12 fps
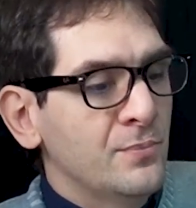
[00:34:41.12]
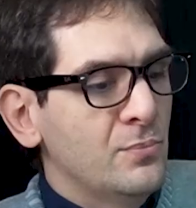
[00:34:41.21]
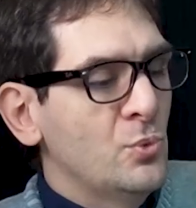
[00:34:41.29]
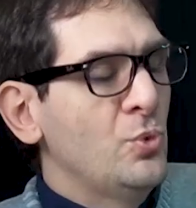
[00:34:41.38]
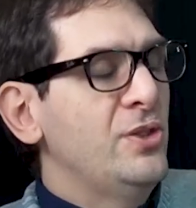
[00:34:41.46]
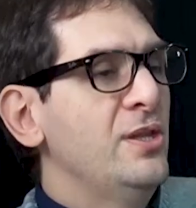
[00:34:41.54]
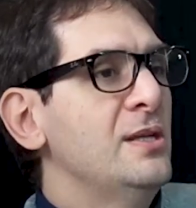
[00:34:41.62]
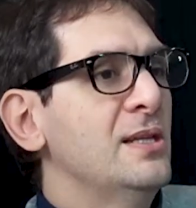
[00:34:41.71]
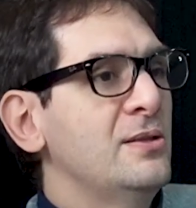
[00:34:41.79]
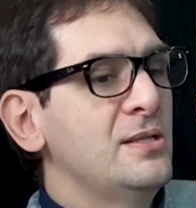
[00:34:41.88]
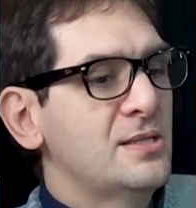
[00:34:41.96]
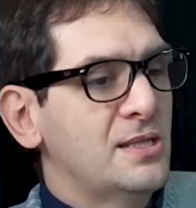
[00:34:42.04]
We think
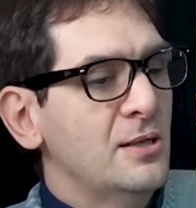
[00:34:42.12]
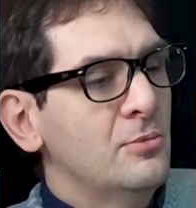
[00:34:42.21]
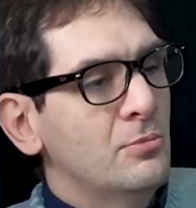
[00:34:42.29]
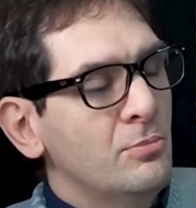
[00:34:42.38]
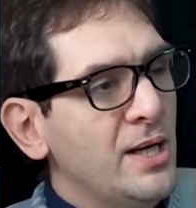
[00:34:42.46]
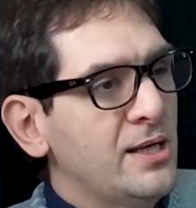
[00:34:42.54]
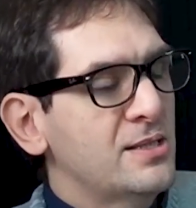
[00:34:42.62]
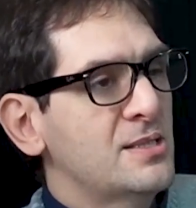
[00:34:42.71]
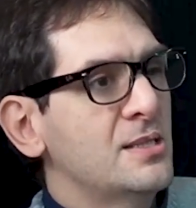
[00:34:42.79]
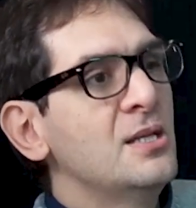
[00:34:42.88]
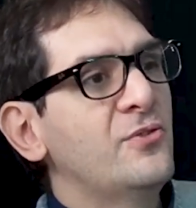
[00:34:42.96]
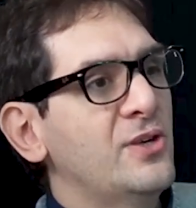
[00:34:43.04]
that this can make a
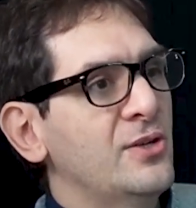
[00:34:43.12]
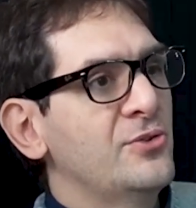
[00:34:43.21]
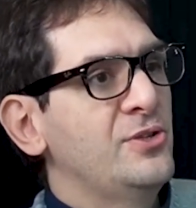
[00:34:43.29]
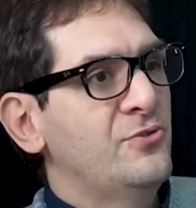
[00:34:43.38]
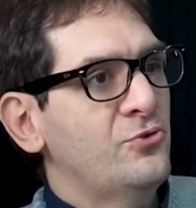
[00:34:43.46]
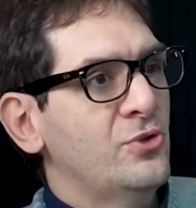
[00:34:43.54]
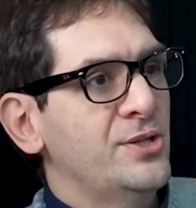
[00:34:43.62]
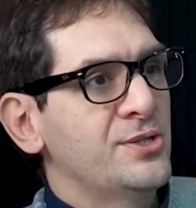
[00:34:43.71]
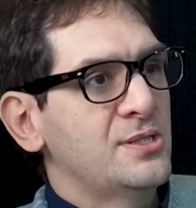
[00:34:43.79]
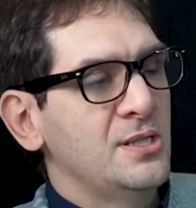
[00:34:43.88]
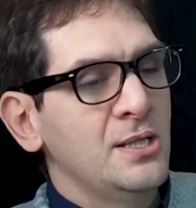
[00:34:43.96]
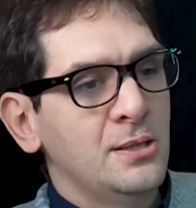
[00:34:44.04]
significant
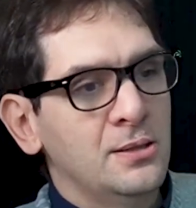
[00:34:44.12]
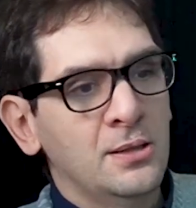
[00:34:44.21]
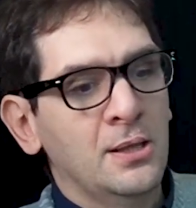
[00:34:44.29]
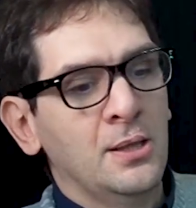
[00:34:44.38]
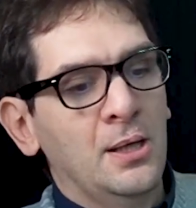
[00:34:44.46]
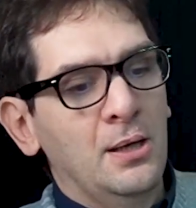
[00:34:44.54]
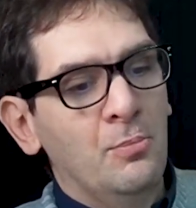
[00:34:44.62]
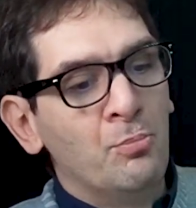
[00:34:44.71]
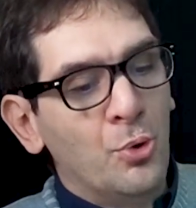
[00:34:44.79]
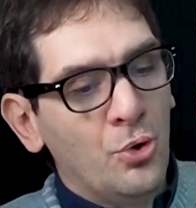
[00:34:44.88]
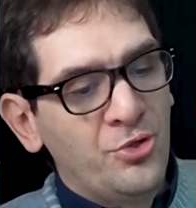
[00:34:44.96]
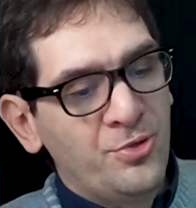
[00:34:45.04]
difference in
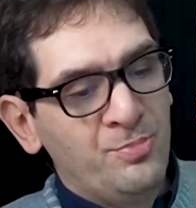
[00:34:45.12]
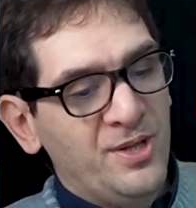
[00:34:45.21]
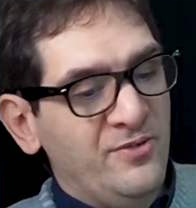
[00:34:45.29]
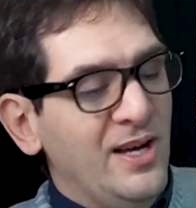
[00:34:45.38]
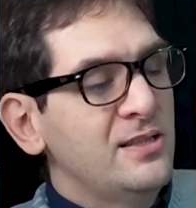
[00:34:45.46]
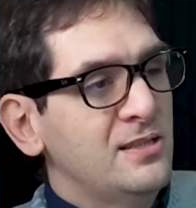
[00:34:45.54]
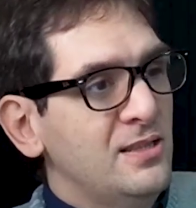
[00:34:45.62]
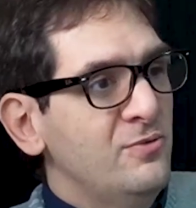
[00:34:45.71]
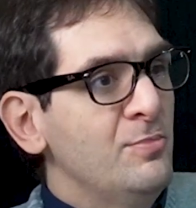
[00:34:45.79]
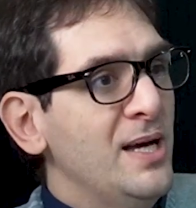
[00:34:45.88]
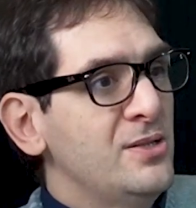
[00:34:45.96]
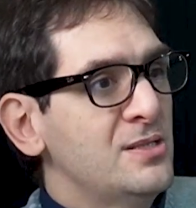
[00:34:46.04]
both preventative
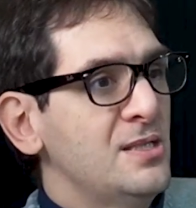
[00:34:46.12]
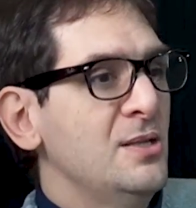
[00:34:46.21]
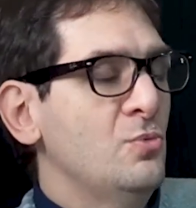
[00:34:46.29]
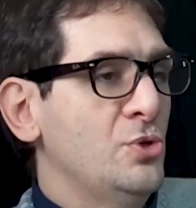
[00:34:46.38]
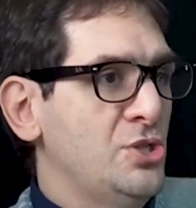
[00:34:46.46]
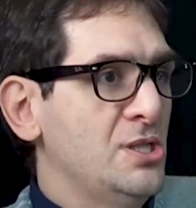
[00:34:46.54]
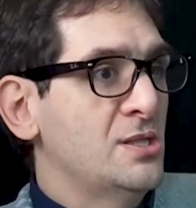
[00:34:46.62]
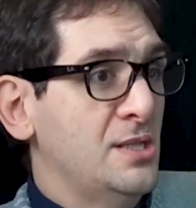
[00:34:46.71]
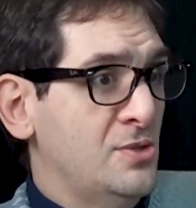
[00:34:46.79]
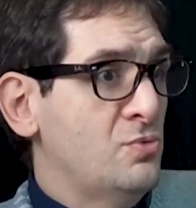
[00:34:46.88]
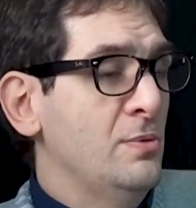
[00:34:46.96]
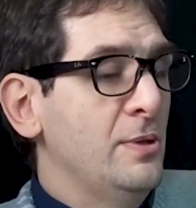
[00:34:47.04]
medicine, which is
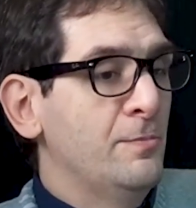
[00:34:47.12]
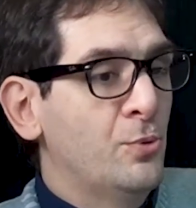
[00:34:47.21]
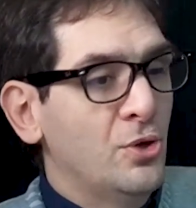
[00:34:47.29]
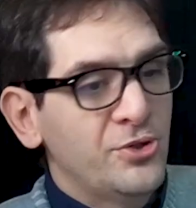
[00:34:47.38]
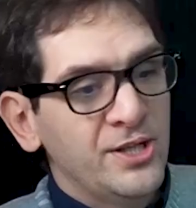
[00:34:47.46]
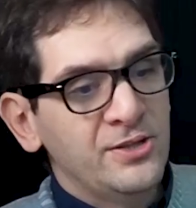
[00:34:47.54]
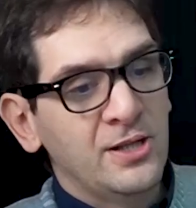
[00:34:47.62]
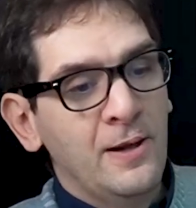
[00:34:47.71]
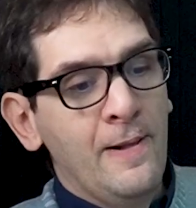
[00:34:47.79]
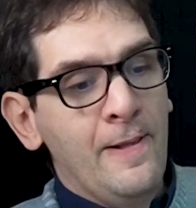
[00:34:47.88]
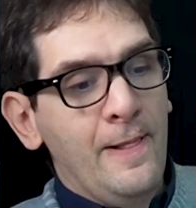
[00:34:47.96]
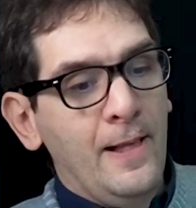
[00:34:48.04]
extremely important,
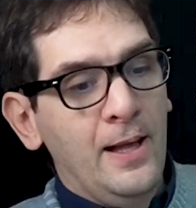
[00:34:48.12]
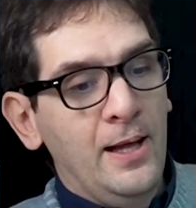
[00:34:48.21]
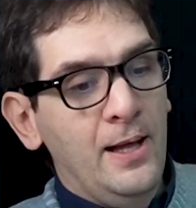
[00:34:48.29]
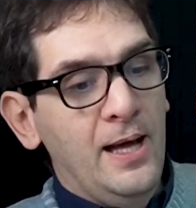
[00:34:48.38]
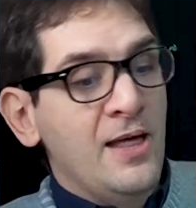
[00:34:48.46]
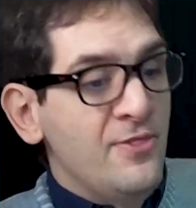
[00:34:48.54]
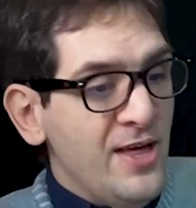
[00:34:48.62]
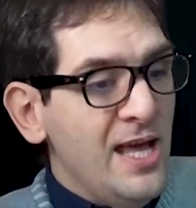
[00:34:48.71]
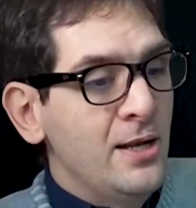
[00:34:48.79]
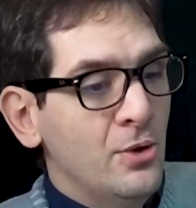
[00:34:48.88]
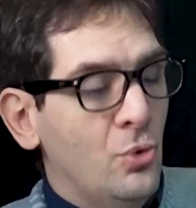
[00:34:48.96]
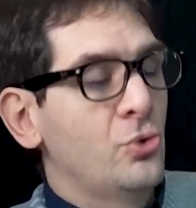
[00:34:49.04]
and
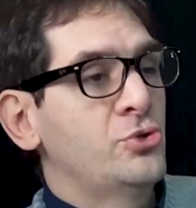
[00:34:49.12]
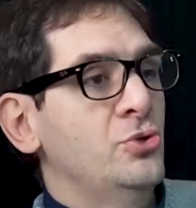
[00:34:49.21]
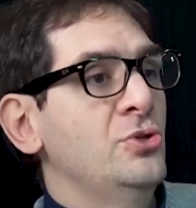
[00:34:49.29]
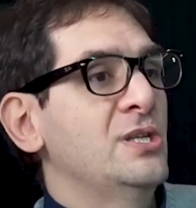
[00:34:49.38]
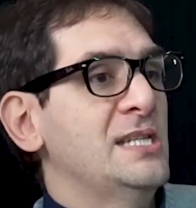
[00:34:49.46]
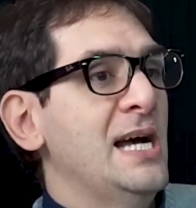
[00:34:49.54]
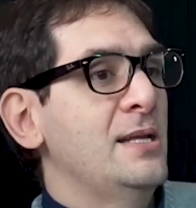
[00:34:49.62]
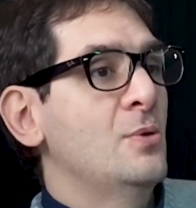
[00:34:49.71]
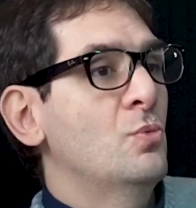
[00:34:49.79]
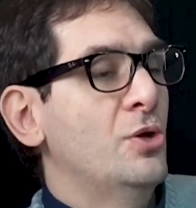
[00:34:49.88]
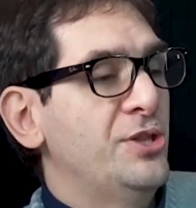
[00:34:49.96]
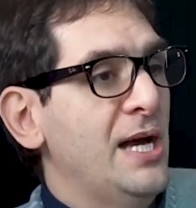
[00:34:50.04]
then also in
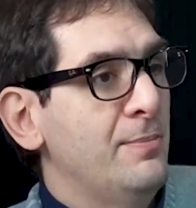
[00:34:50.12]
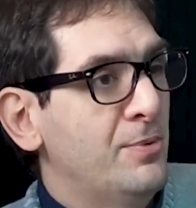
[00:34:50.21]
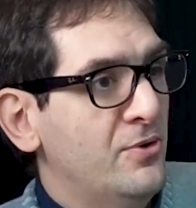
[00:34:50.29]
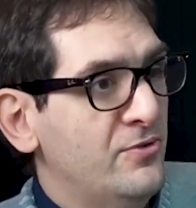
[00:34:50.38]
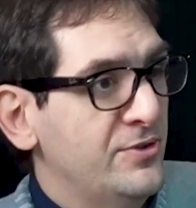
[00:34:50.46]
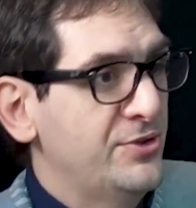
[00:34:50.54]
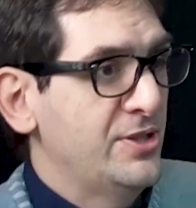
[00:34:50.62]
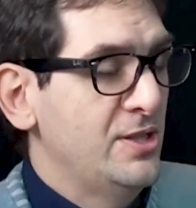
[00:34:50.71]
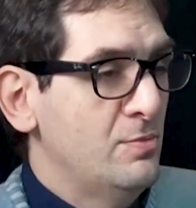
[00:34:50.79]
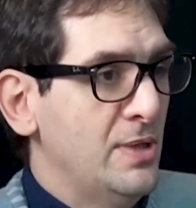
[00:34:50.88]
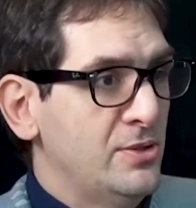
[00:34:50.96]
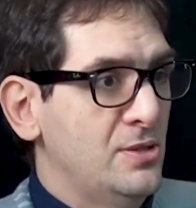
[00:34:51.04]
deciding what type of
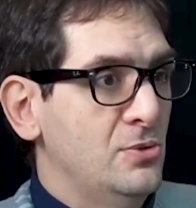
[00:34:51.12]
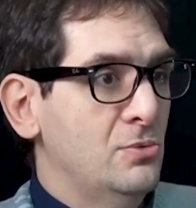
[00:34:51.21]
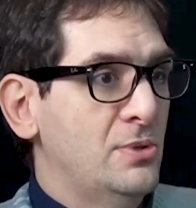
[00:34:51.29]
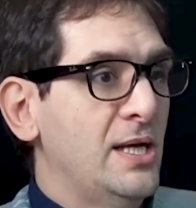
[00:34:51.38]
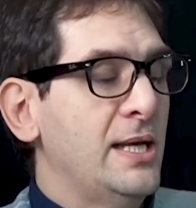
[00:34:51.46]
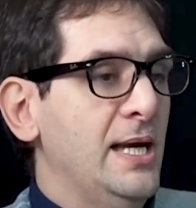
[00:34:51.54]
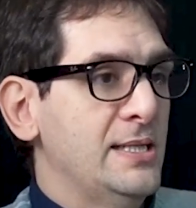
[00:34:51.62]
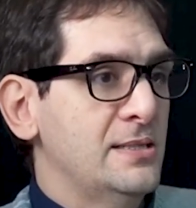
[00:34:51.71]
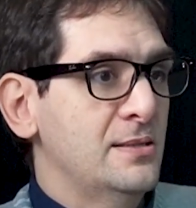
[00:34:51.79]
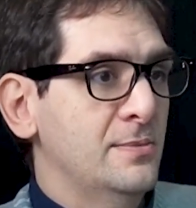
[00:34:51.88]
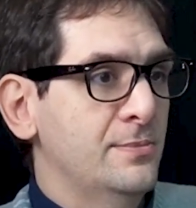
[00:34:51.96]
treatment you can get.